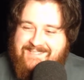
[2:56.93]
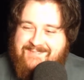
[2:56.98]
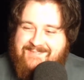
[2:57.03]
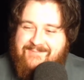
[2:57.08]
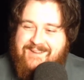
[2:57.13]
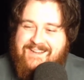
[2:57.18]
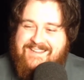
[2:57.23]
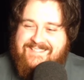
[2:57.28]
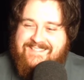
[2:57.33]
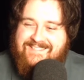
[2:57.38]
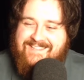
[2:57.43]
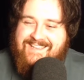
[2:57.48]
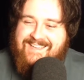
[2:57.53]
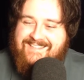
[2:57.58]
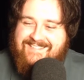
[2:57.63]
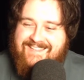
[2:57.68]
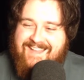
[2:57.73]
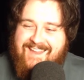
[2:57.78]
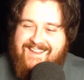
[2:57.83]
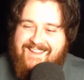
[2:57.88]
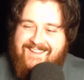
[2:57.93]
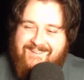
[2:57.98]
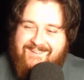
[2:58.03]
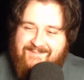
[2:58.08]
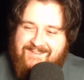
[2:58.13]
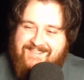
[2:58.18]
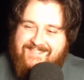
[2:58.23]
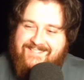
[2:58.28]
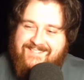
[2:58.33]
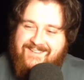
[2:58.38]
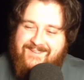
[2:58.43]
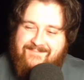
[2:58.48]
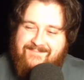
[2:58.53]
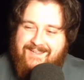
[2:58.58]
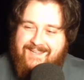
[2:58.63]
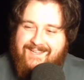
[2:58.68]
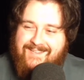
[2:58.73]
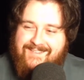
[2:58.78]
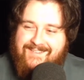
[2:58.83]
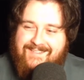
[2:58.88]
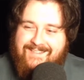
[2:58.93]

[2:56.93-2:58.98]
26. I know, he's so bad.